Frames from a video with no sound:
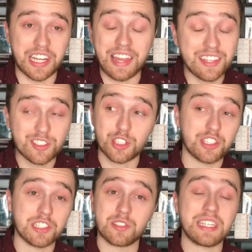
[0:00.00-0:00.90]
I think
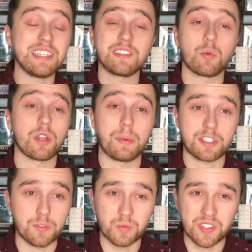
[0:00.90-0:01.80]
Searching is easily one of the best
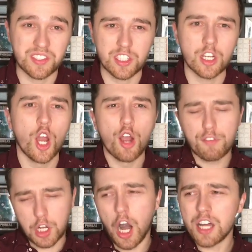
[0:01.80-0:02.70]
films of this year. For
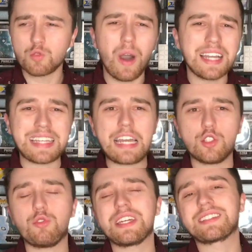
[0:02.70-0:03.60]
cons wise, I
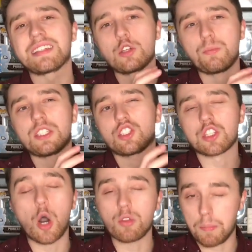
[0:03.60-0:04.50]
do think it's a little bit
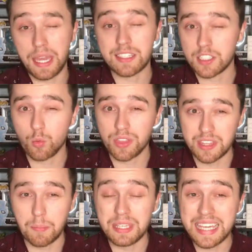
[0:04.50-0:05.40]
slow in the pacing within
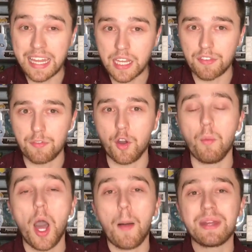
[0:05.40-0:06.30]
the beginning of the film,
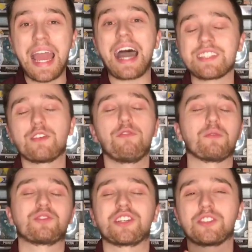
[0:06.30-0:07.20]
but as the
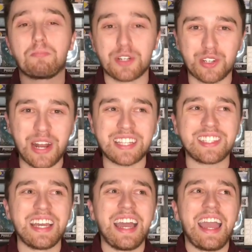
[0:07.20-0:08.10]
film starts to progress,
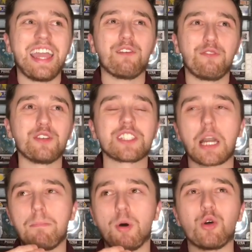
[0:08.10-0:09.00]
it feels like
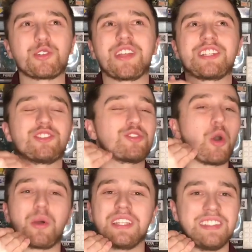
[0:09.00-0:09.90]
a boulder that's just
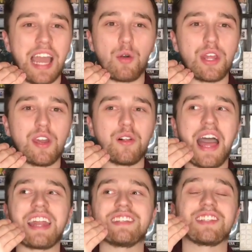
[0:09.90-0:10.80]
going downhill,
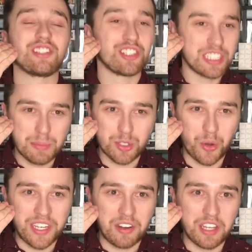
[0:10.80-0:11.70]
and as it just keeps
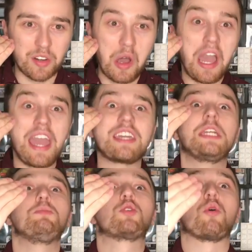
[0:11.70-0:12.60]
going downhill, it
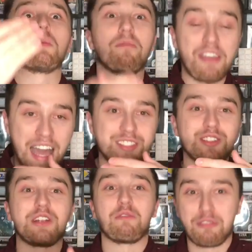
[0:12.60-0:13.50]
keeps going
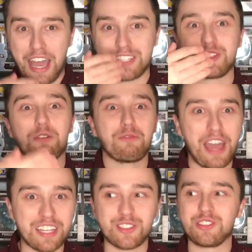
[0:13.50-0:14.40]
faster and faster and
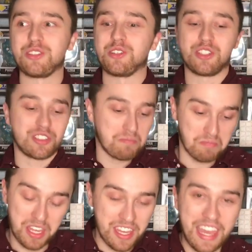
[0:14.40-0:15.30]
faster till it just
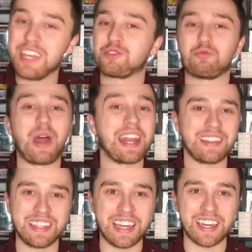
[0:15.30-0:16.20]
hits right
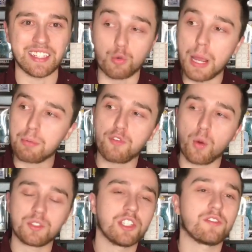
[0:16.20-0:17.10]
at the end. Great
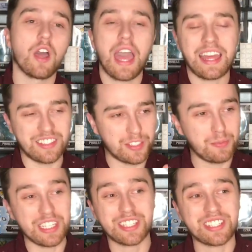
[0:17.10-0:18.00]
performances, and
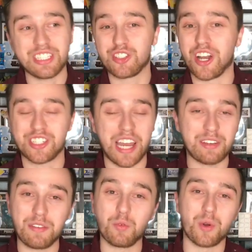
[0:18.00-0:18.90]
seriously, John Cho
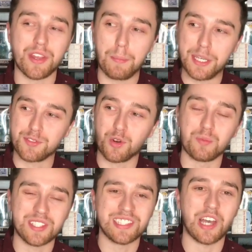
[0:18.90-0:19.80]
giving one of the best
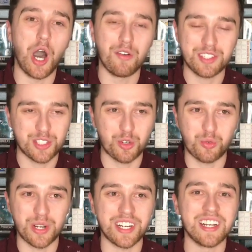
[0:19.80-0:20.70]
performances of his
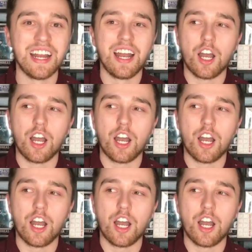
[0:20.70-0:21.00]
career.